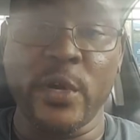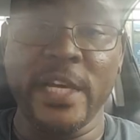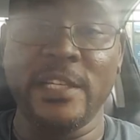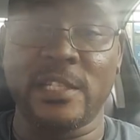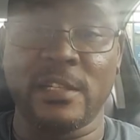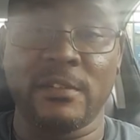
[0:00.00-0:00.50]

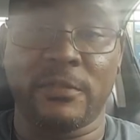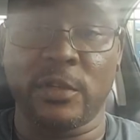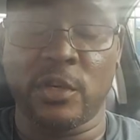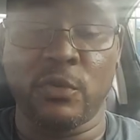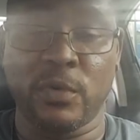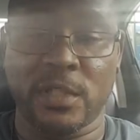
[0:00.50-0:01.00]
reason for
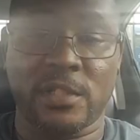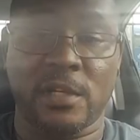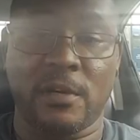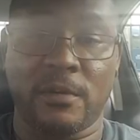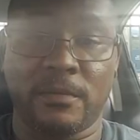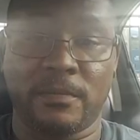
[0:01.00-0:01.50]
doing
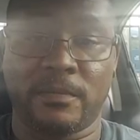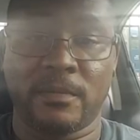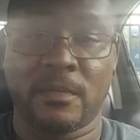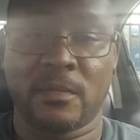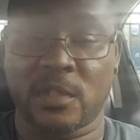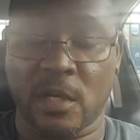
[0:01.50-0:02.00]
so.
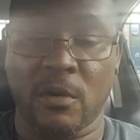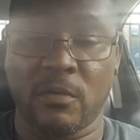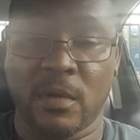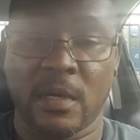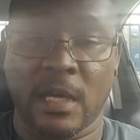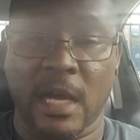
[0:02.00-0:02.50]
So
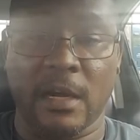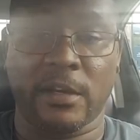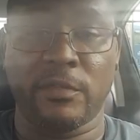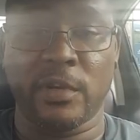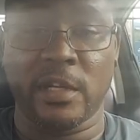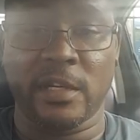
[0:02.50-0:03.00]
I'll
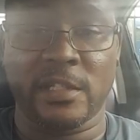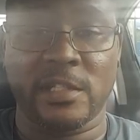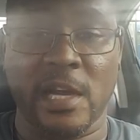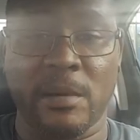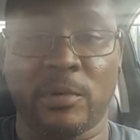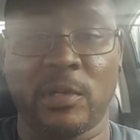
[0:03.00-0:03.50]
give you an
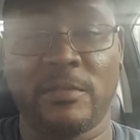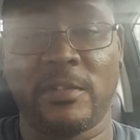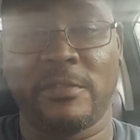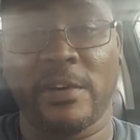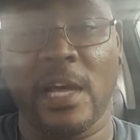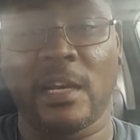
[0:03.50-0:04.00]
example of
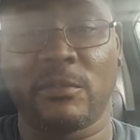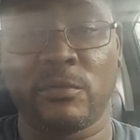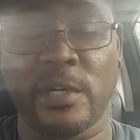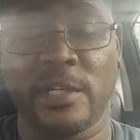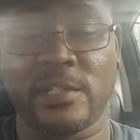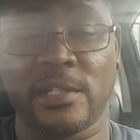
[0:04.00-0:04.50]
a valid
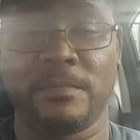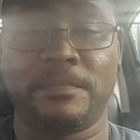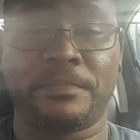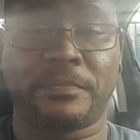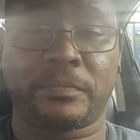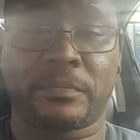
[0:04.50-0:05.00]
reason.
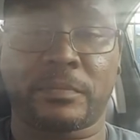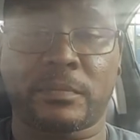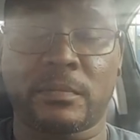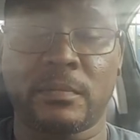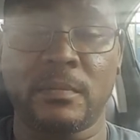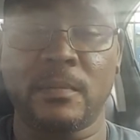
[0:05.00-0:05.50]

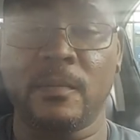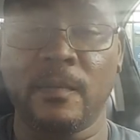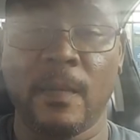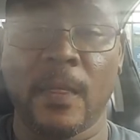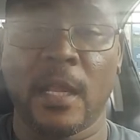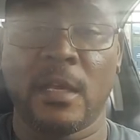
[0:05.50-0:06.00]

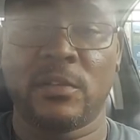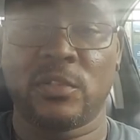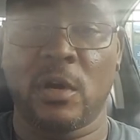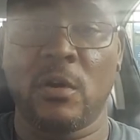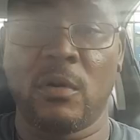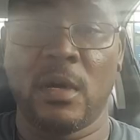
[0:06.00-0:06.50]

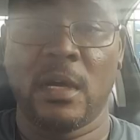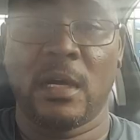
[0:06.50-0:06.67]
So,